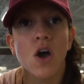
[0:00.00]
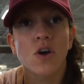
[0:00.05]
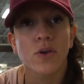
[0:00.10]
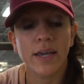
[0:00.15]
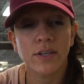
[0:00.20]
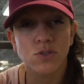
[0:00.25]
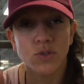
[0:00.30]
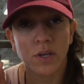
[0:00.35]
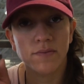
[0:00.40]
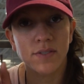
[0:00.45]

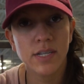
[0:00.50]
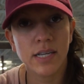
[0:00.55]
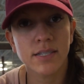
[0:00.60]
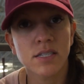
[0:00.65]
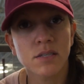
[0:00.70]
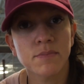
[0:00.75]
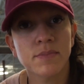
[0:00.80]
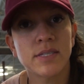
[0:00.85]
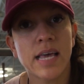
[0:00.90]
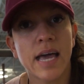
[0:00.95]
Okay, so I've done
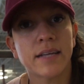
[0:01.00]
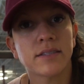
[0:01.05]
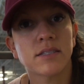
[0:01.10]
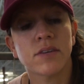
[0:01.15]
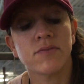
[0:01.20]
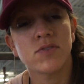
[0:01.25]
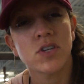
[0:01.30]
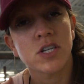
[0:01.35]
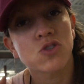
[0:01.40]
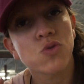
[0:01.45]
some sets,
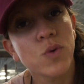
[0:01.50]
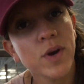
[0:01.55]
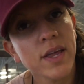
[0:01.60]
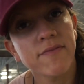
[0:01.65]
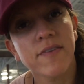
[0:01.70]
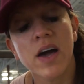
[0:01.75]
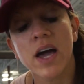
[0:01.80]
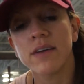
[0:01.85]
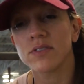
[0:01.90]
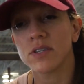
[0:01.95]
I've done
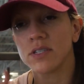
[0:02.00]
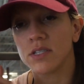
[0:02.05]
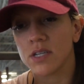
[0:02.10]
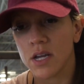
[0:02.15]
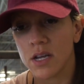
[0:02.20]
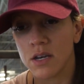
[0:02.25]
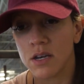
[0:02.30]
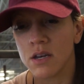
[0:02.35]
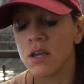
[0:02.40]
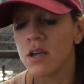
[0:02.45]
twenty-fives, I've
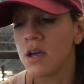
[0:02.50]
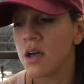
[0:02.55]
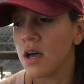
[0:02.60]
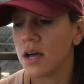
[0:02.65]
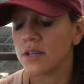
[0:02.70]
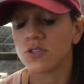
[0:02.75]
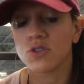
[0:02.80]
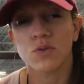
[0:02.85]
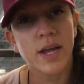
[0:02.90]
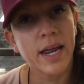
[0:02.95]
done
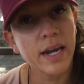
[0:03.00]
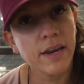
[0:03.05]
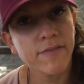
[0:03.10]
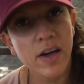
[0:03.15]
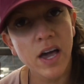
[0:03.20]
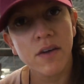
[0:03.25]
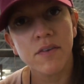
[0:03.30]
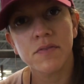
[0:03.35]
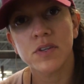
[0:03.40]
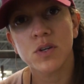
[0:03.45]
so
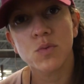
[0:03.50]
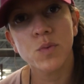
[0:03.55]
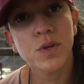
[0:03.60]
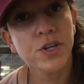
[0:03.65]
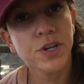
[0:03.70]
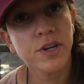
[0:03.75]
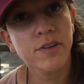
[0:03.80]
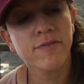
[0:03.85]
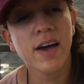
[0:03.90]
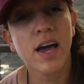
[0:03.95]
ninety-five, I've done one
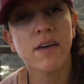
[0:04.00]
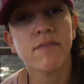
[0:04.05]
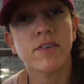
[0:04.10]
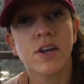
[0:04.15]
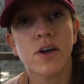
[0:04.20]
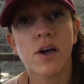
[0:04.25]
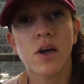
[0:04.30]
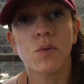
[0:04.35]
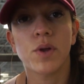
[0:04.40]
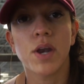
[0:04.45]
thirty-five, and
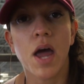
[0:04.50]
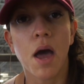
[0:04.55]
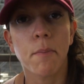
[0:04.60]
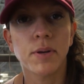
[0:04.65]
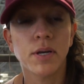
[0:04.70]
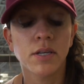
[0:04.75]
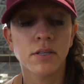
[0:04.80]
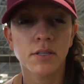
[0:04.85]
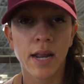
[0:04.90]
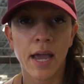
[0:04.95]
now I went up
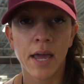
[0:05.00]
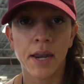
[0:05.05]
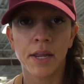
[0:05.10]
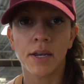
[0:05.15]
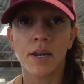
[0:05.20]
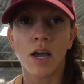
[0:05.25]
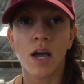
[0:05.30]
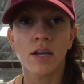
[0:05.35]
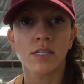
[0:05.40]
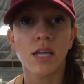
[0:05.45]
and I
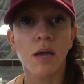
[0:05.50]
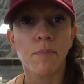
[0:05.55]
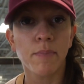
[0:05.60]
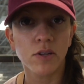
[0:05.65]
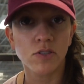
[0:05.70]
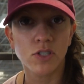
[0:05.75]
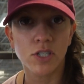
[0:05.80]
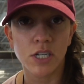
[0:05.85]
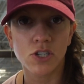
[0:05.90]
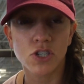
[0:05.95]
added uh, ten
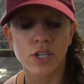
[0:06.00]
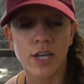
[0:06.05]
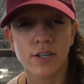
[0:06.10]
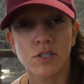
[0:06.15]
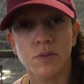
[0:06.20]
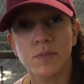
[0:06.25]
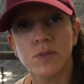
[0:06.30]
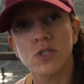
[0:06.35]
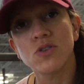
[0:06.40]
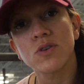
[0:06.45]
pounds on each side.
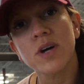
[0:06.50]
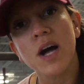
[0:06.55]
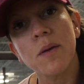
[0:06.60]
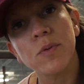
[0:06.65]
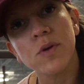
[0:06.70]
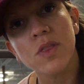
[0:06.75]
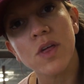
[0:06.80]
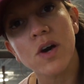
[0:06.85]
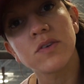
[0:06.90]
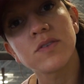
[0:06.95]
So I'm gonna do a
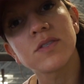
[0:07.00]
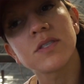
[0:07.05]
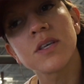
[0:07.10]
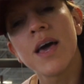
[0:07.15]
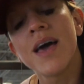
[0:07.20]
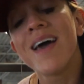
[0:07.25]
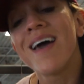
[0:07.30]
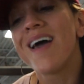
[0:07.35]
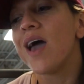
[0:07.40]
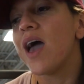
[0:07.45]
couple of those.
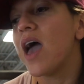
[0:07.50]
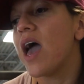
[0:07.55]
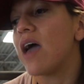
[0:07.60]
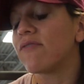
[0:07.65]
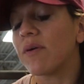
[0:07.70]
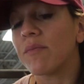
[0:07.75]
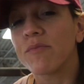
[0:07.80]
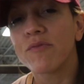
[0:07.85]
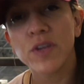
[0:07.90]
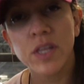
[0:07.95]

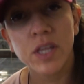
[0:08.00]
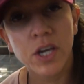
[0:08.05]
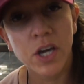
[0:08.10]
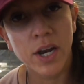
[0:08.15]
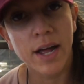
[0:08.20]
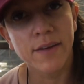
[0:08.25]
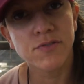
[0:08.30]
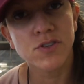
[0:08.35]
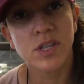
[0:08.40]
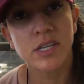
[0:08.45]
If I'm feeling
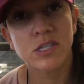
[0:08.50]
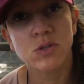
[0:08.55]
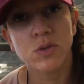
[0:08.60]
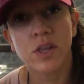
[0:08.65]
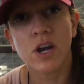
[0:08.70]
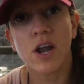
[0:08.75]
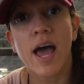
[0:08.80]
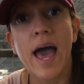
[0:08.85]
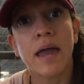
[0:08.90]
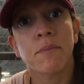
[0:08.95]
good after this
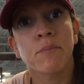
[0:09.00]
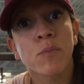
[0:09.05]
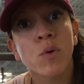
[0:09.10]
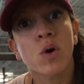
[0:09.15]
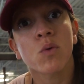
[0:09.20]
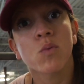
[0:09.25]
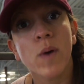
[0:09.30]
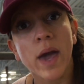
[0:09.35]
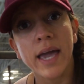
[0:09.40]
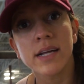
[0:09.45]
one, then I'll add
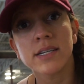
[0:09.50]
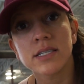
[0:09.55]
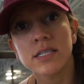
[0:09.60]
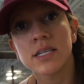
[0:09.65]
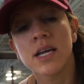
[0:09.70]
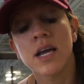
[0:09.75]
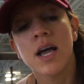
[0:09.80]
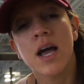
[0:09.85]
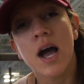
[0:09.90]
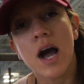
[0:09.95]
more weight,
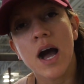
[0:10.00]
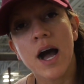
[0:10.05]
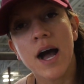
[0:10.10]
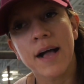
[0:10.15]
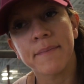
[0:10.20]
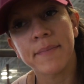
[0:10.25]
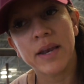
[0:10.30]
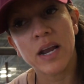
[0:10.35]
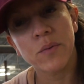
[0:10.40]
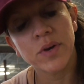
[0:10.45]

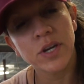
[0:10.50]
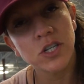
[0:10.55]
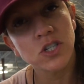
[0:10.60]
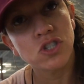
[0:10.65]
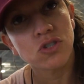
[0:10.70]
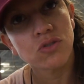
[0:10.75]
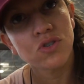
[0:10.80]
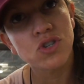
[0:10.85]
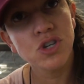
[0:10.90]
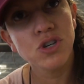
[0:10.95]
um, and I wanna
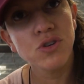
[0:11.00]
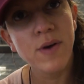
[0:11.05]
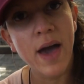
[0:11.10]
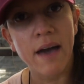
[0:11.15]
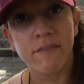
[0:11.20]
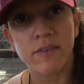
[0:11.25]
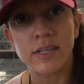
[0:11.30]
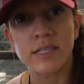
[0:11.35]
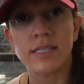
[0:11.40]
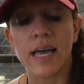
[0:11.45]
do two
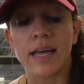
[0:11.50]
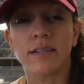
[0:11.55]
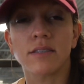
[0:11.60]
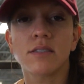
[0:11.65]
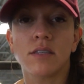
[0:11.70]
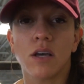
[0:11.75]
heavy sets.